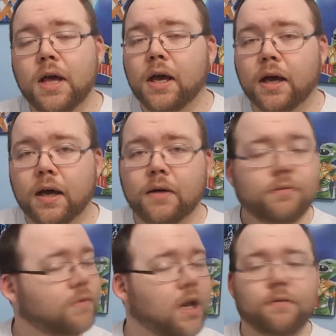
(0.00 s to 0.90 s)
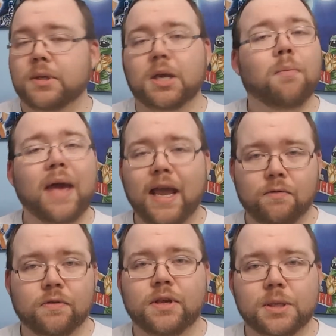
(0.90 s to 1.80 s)
Uh, none of us get paid
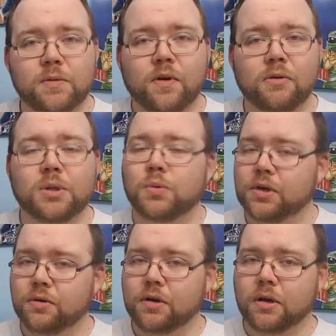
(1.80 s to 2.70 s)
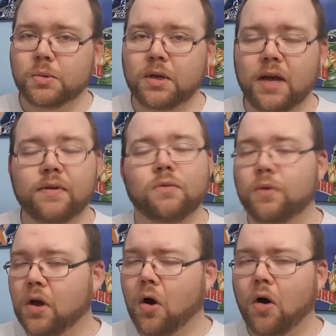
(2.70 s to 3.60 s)
for this, folks. We do it because we love it.
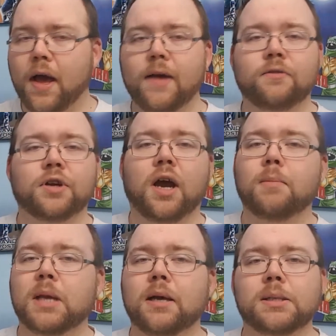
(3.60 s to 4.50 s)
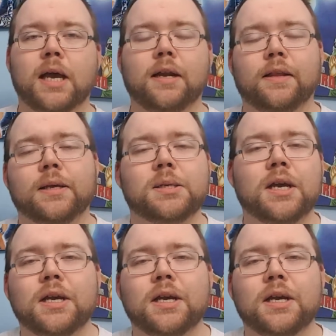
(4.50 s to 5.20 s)
We all have jobs outside of this.